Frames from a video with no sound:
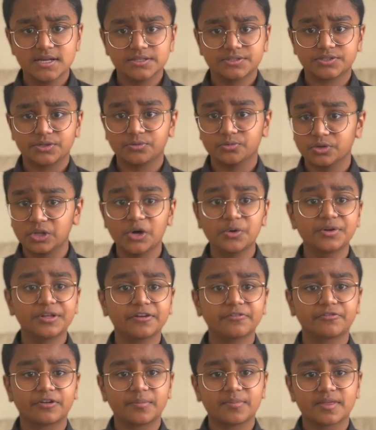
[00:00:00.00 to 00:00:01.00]
so
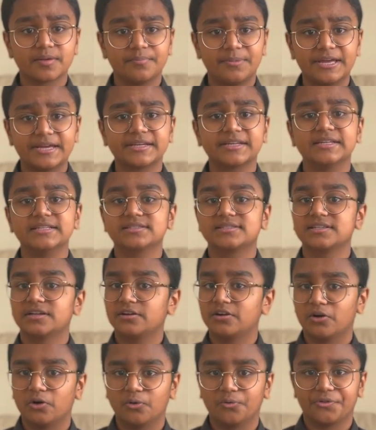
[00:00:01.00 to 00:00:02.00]
loaning from the bank is
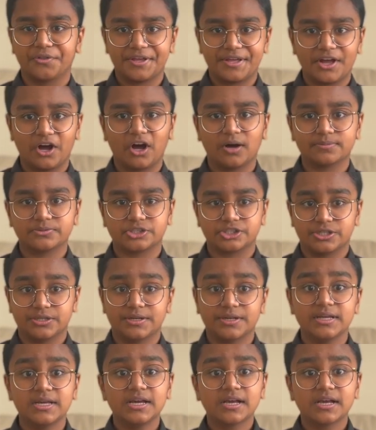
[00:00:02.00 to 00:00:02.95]
their only option,